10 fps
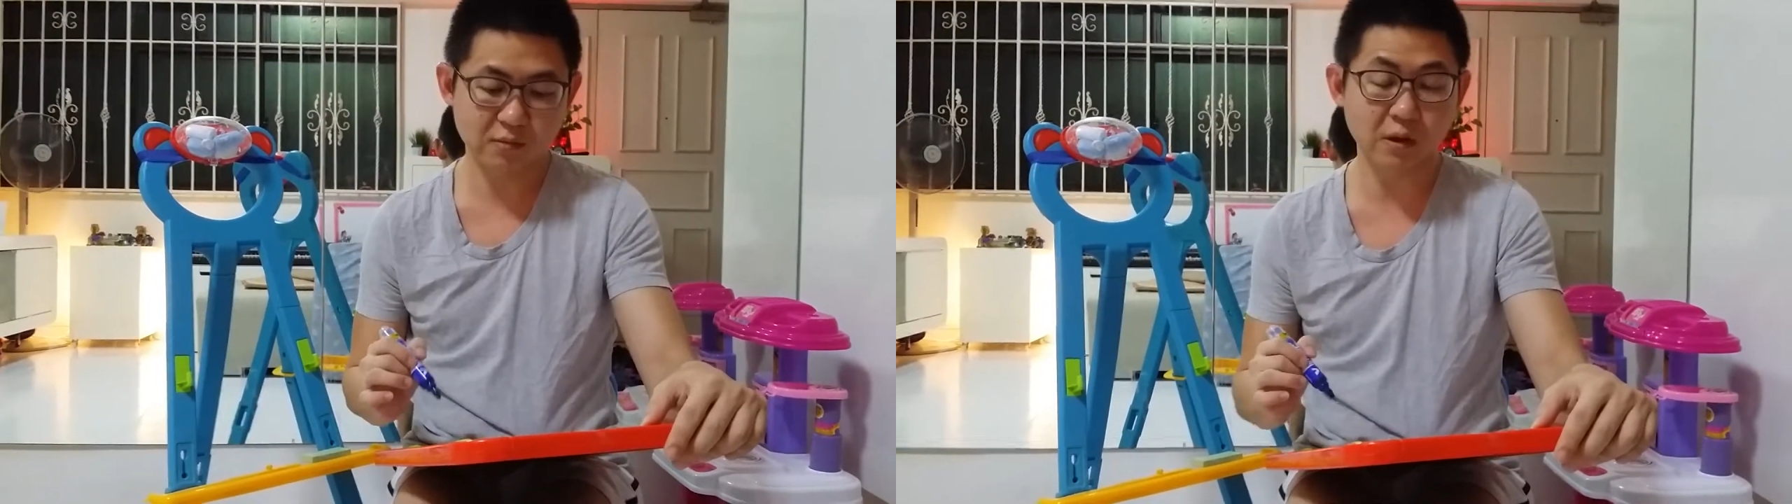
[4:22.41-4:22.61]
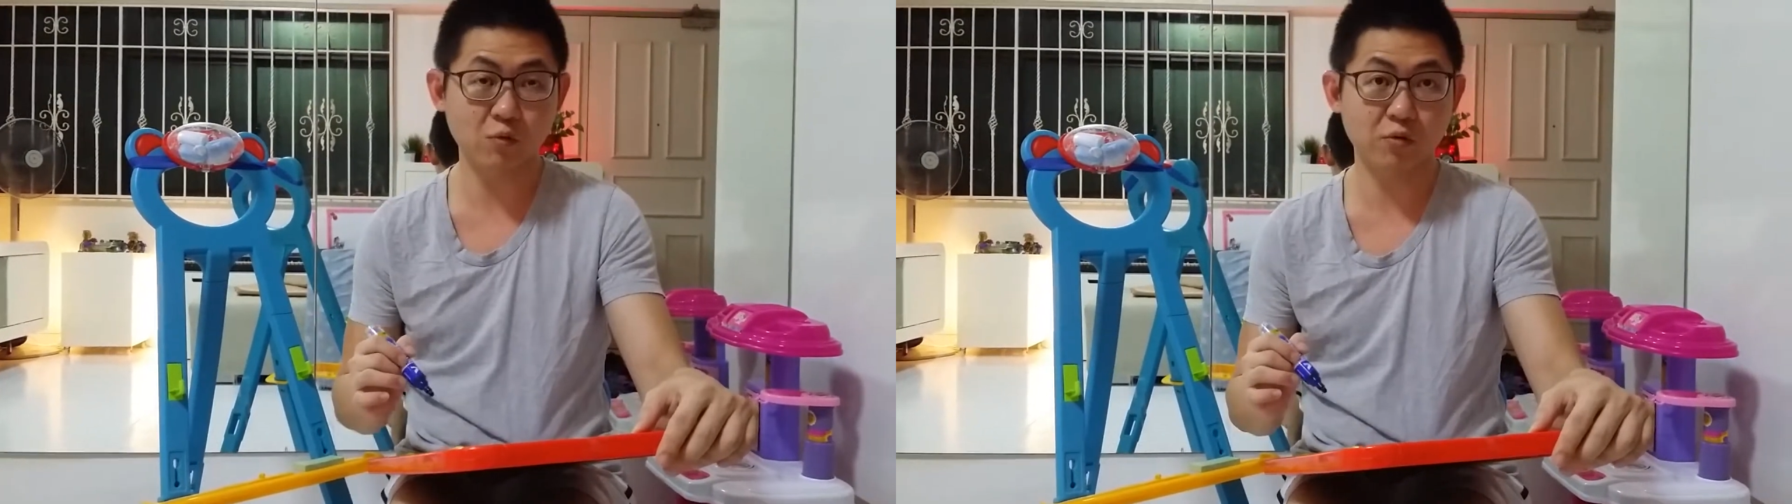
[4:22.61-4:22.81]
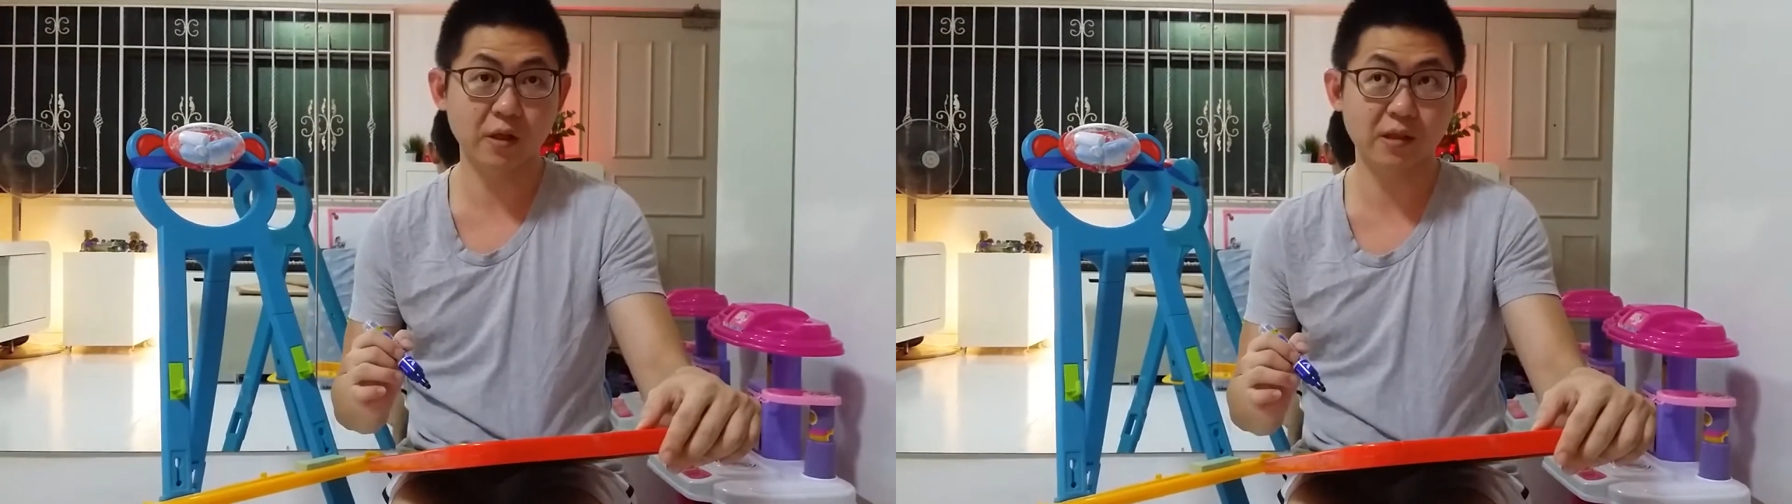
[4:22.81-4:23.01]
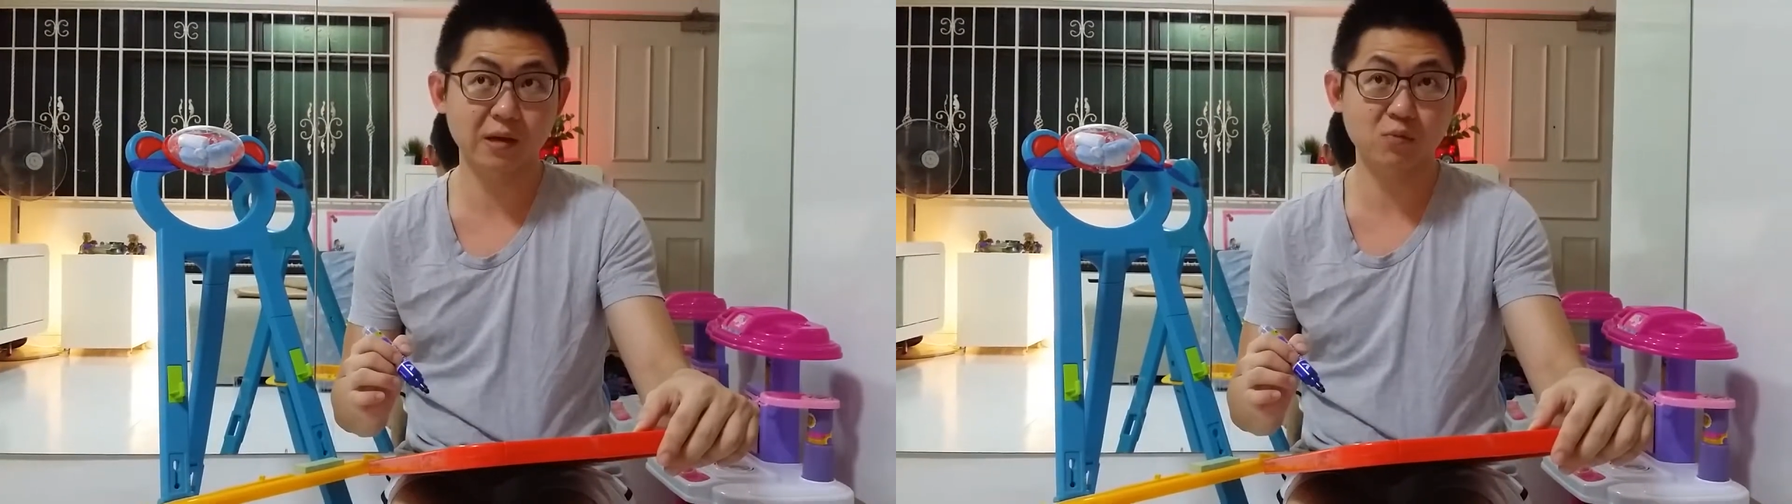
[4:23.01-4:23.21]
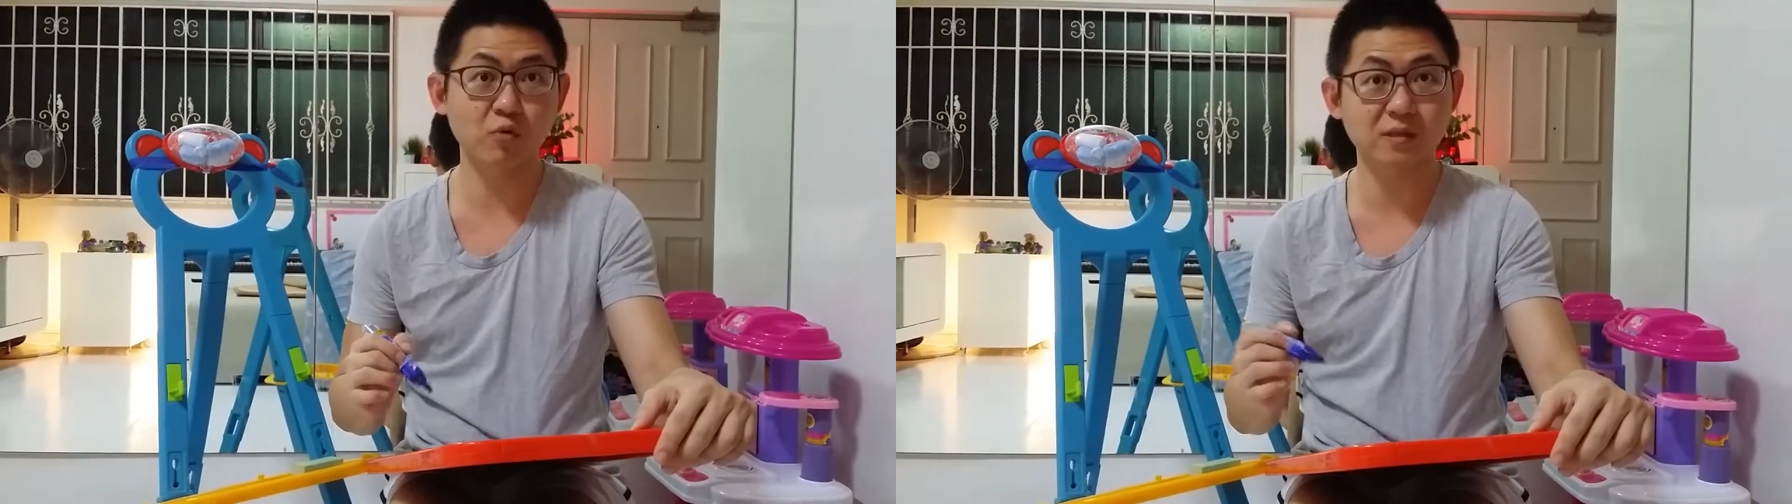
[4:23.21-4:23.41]
that will let
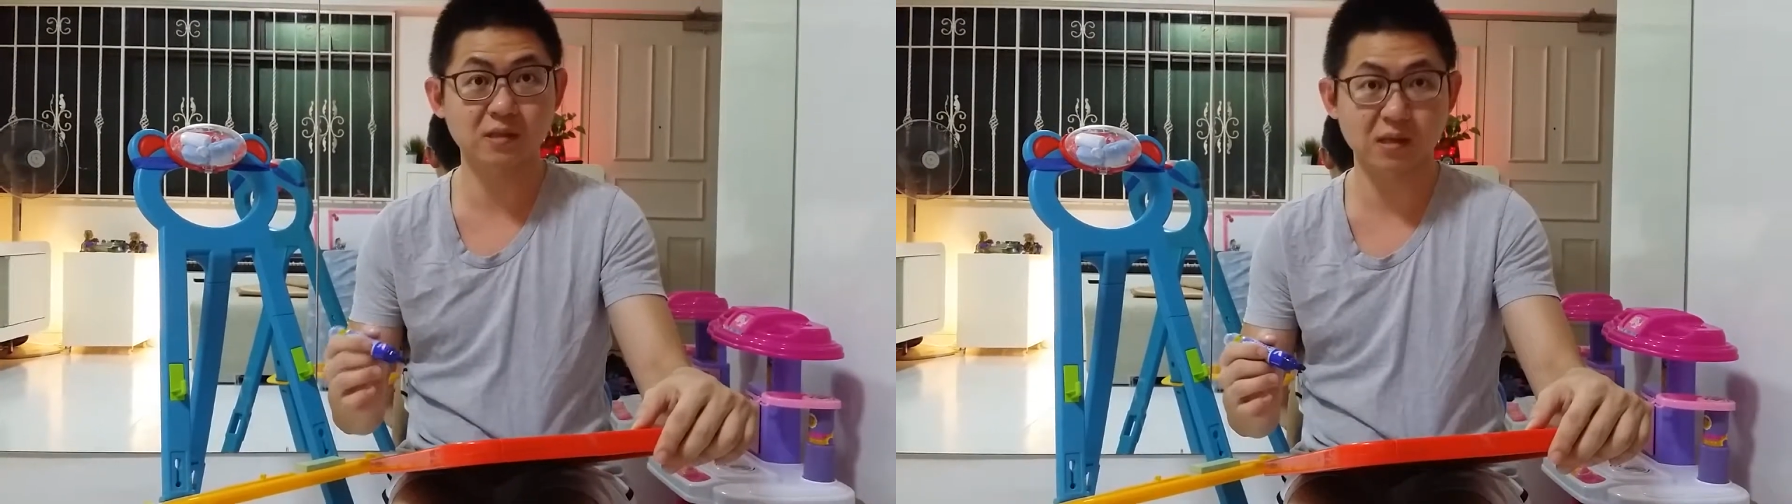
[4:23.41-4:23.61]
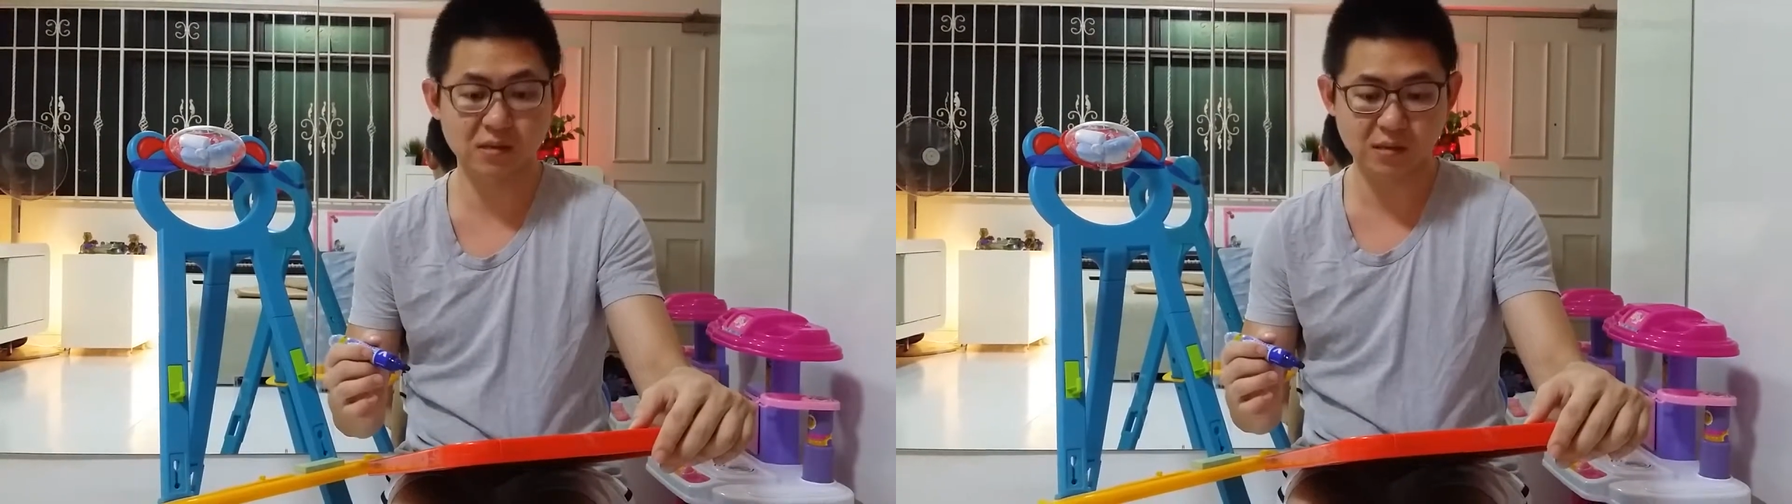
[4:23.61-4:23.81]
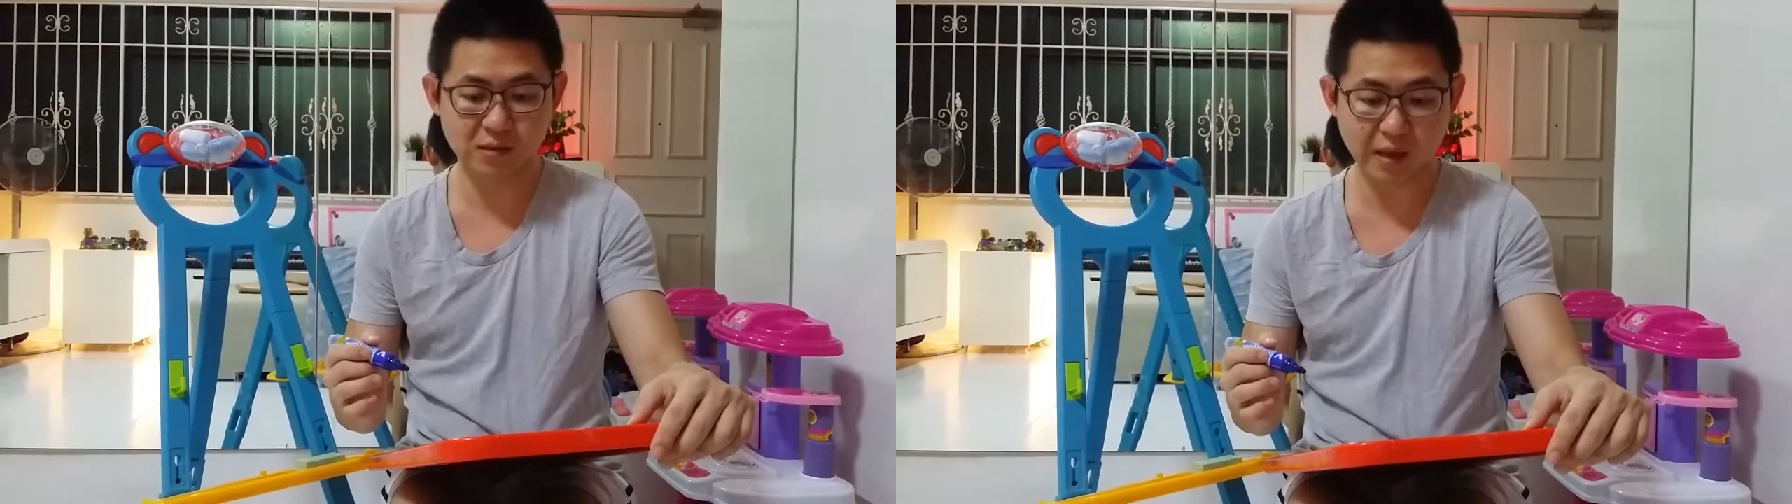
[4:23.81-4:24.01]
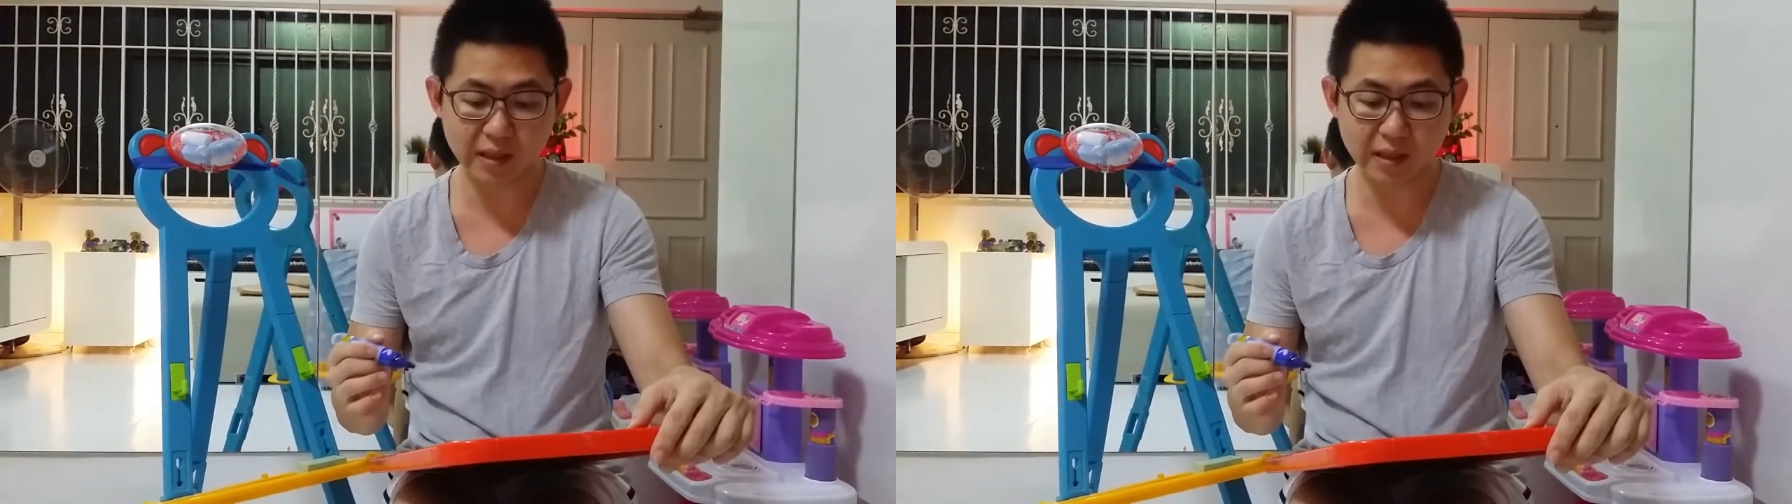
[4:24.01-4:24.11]
them do exercises,